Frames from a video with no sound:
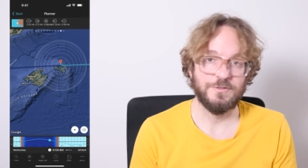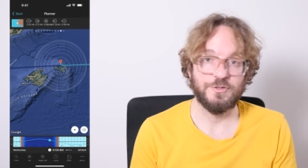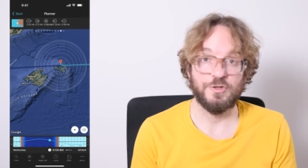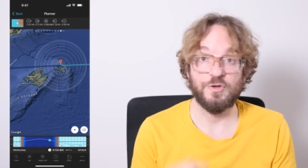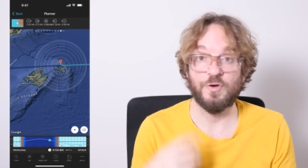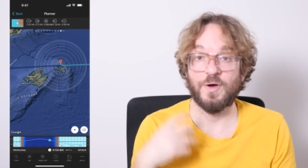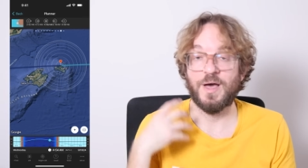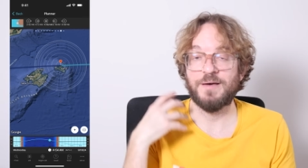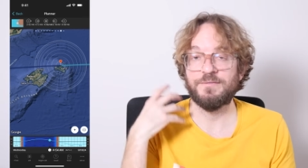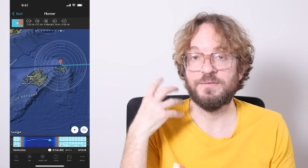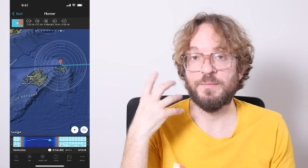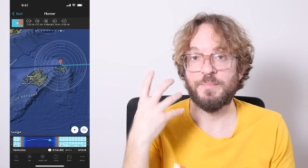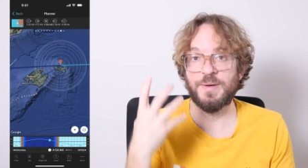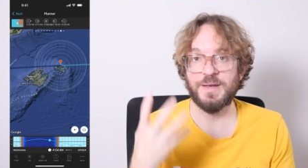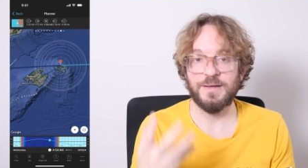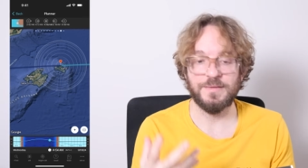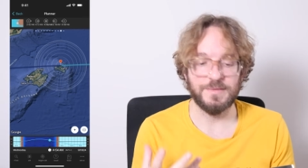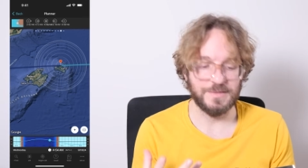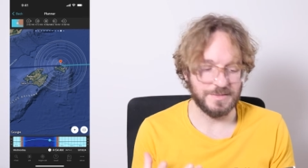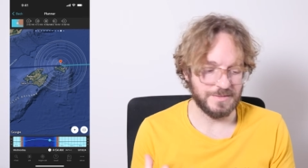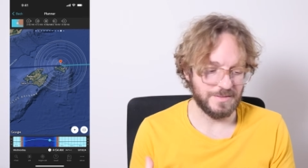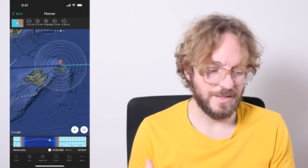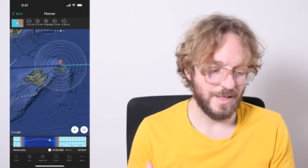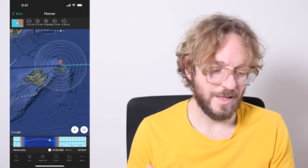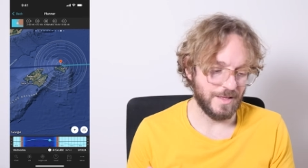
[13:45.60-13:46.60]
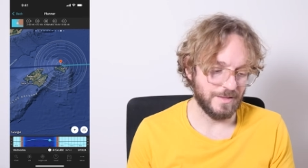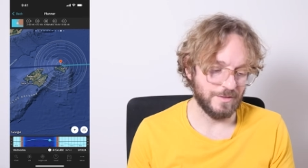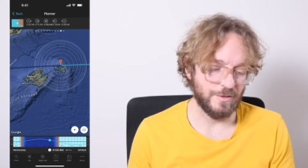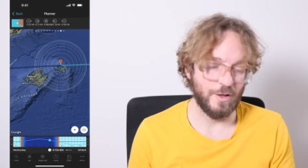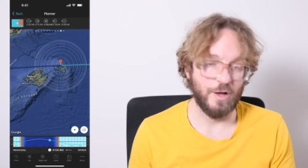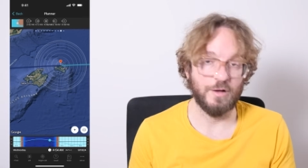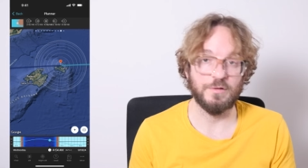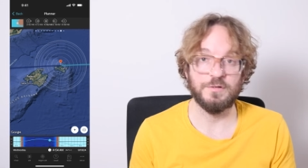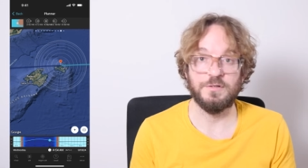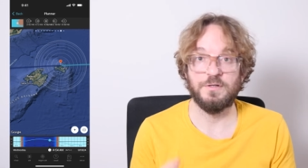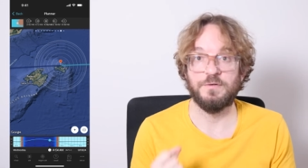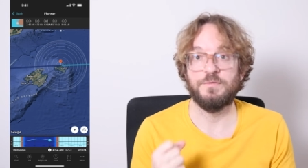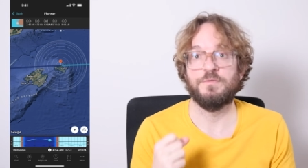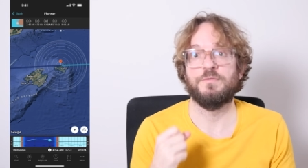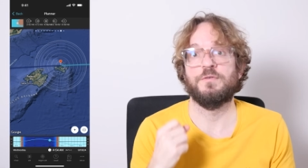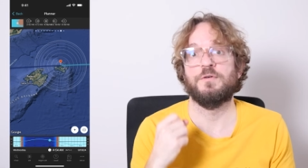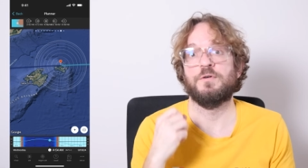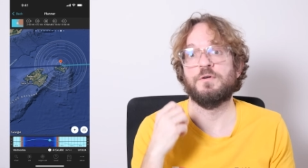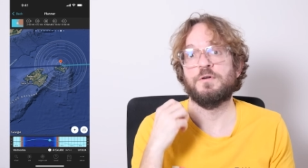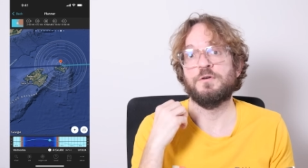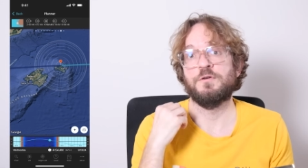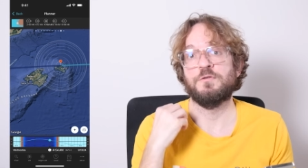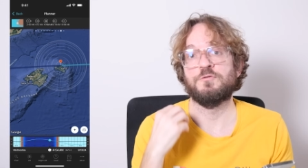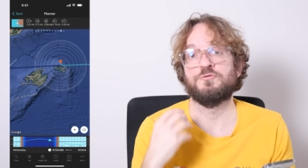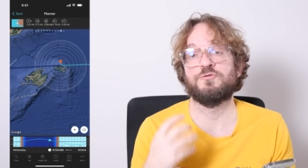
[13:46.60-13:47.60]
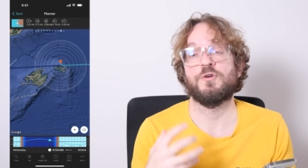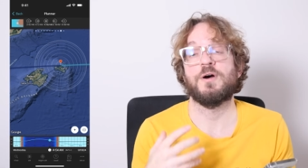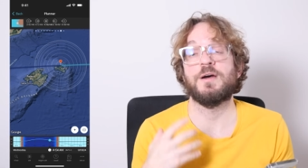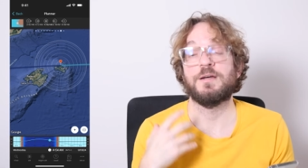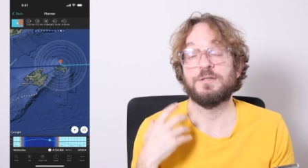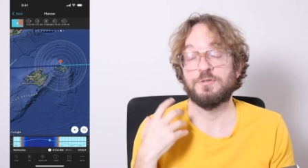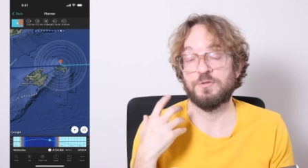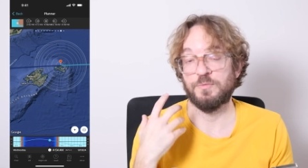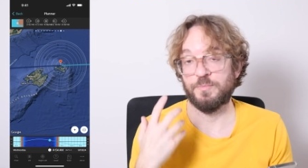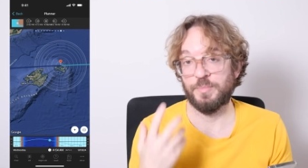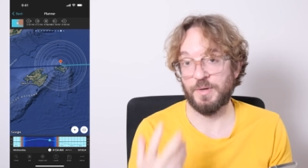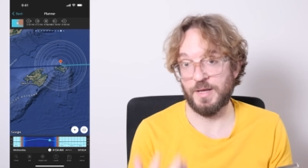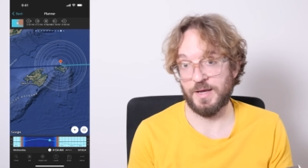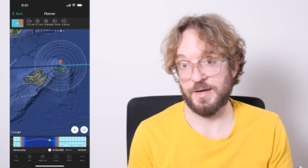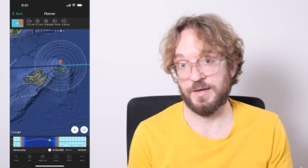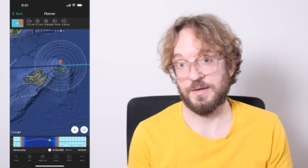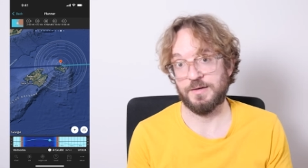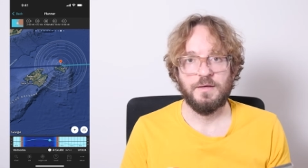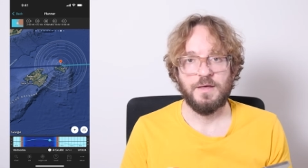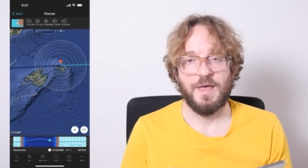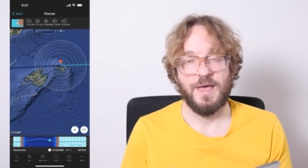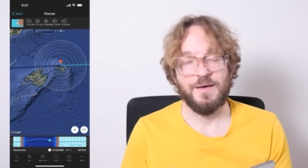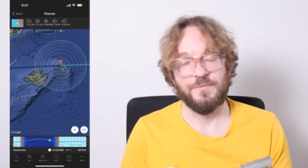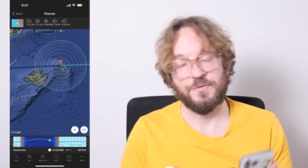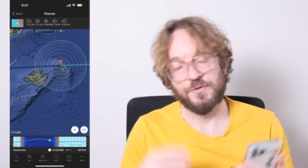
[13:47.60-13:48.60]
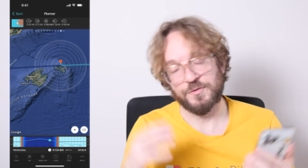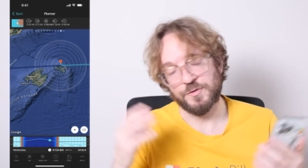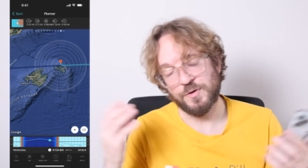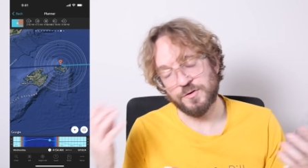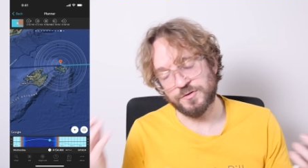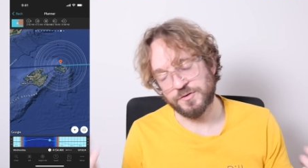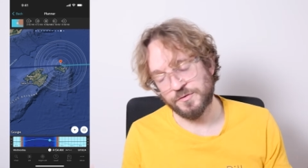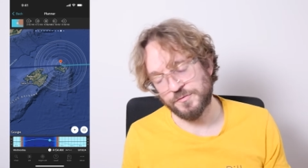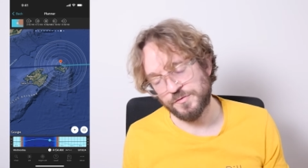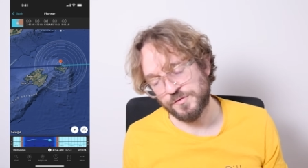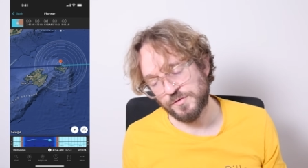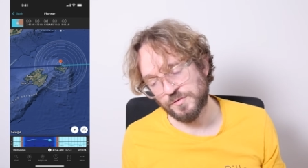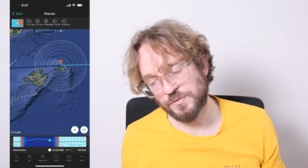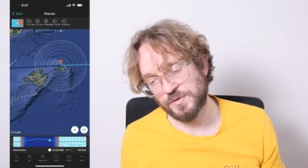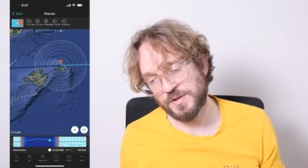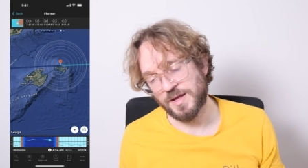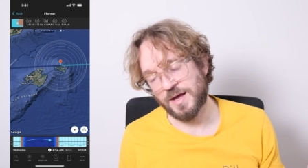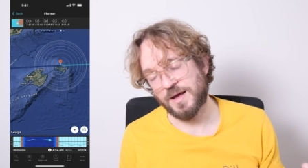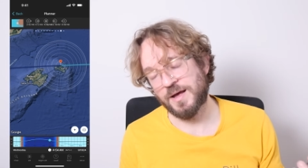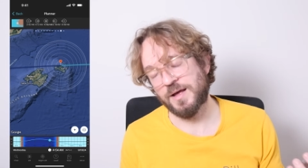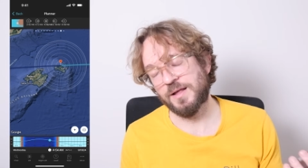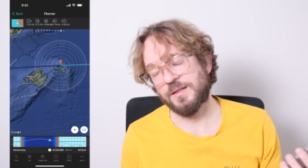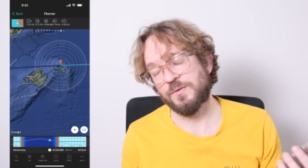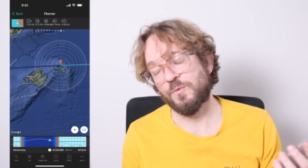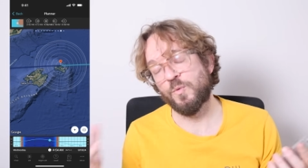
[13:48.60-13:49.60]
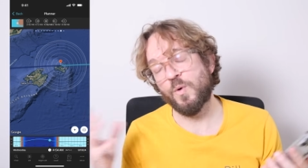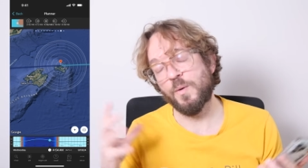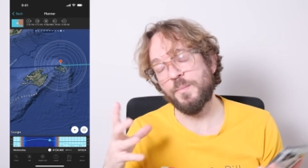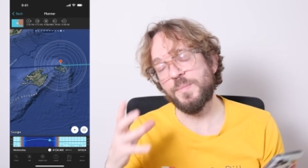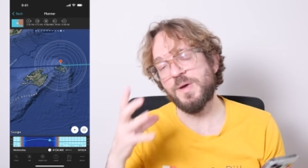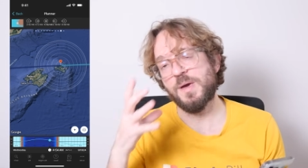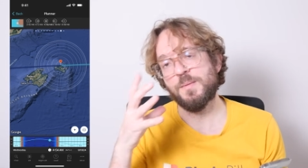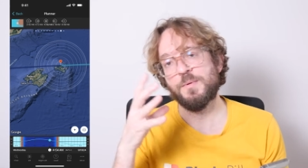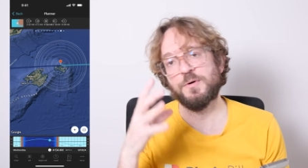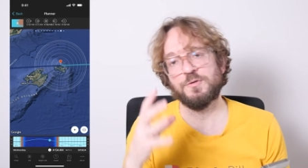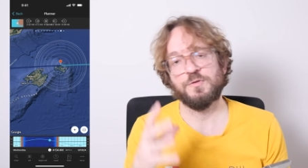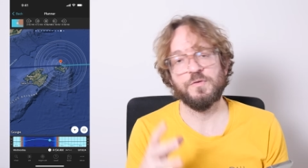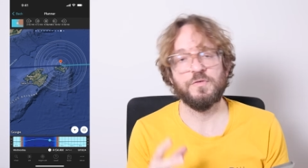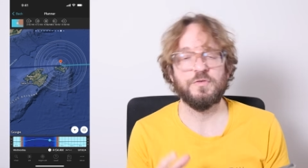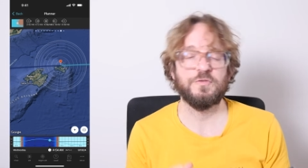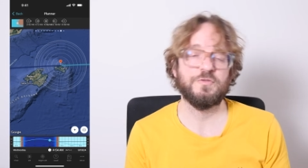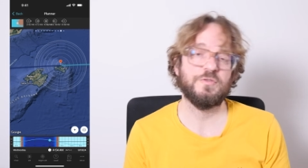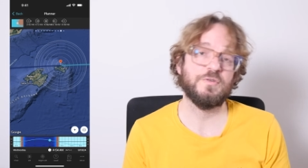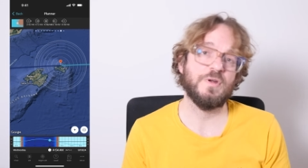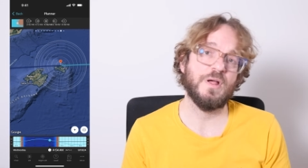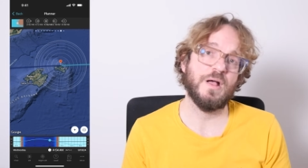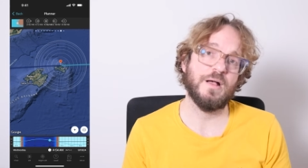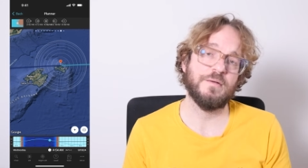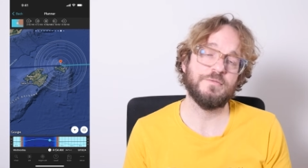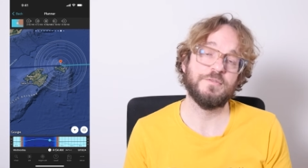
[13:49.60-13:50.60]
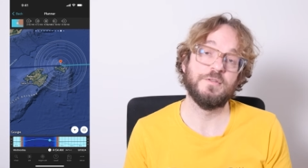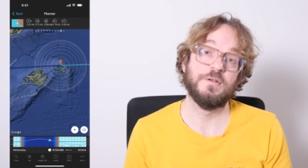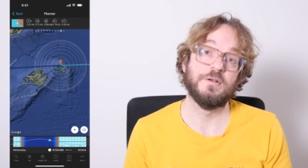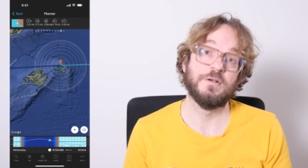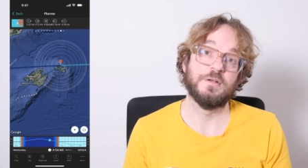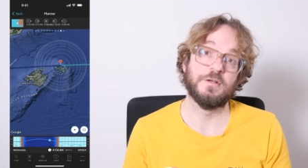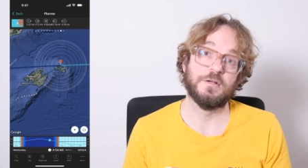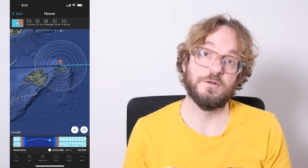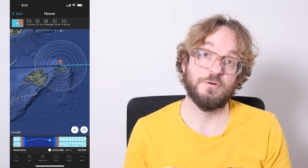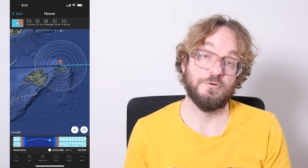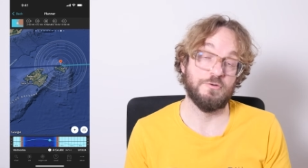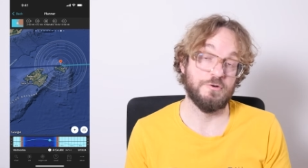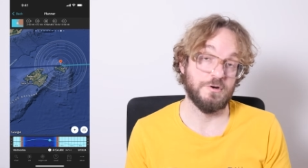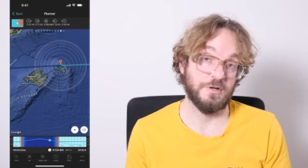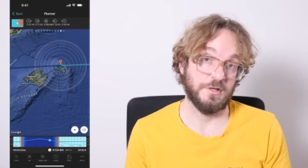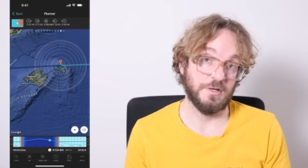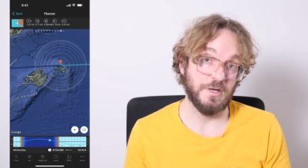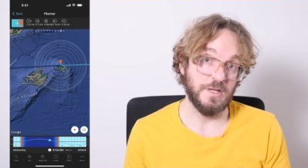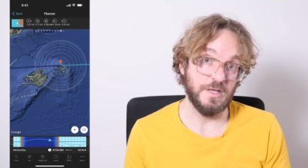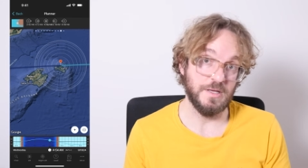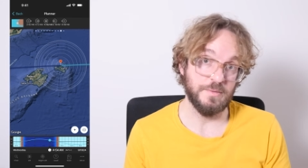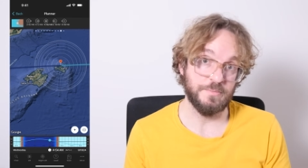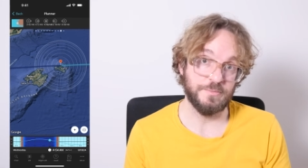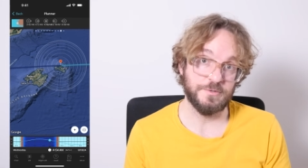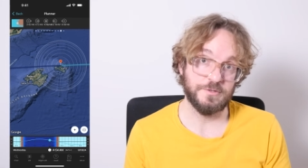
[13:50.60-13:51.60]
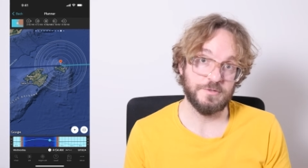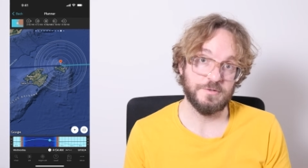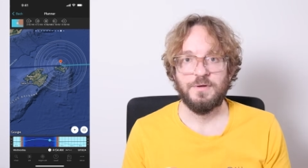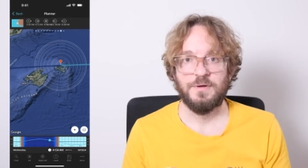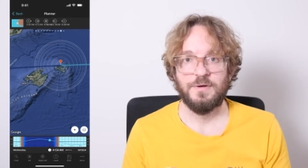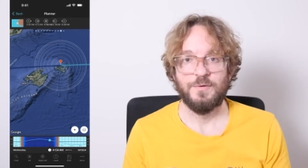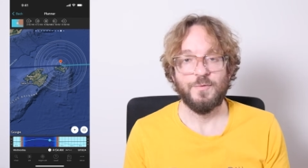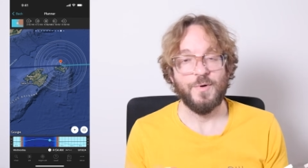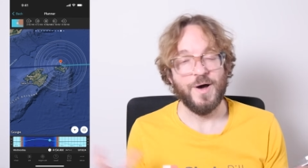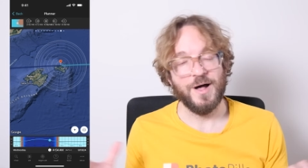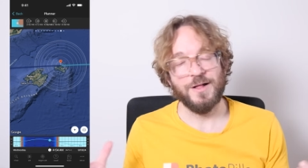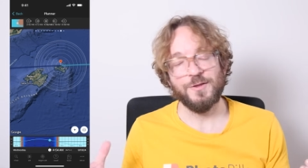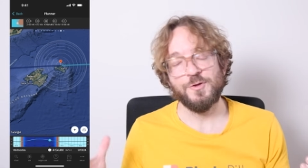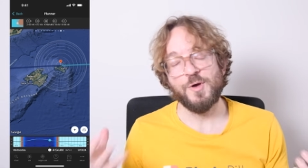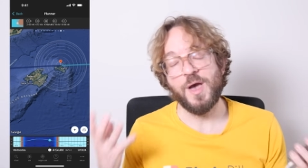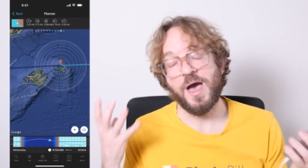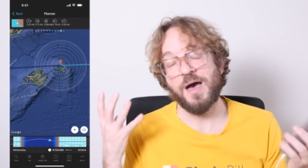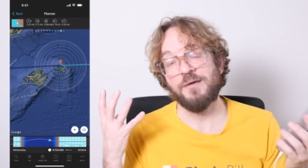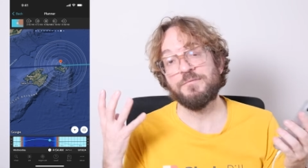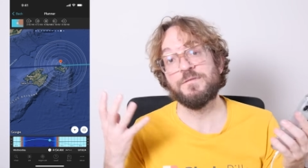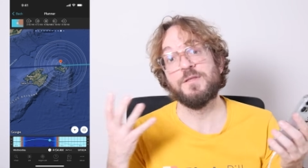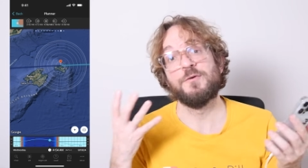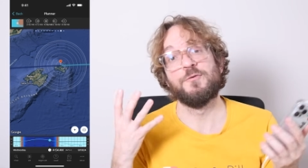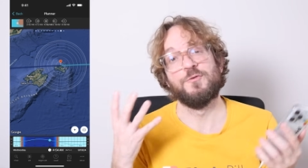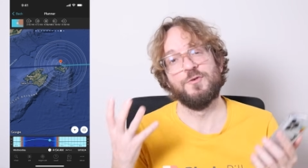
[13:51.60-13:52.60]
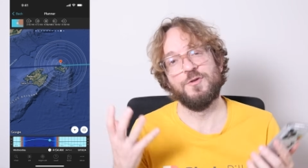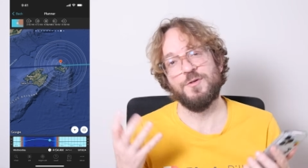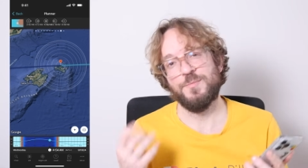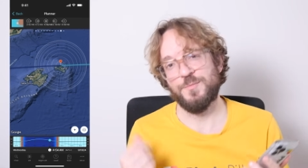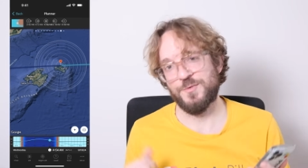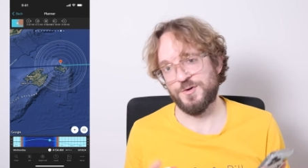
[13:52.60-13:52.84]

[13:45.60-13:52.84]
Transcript: you have a better understand on the photo you're trying to plan. And for those of you that won't be able to photograph the lunar eclipse, well, you have the full